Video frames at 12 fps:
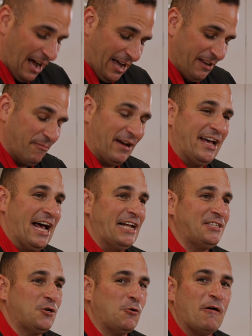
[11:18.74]
My
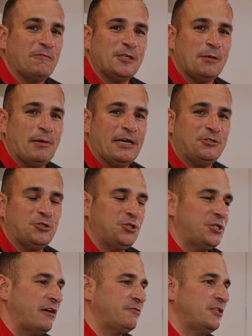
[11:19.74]
hats go up to the pastry
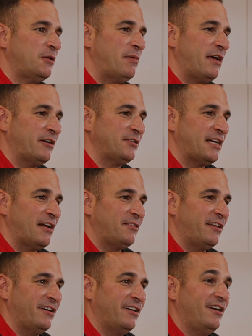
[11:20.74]
chefs and the bakers
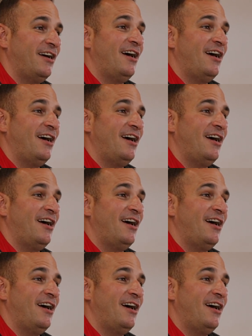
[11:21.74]
out there.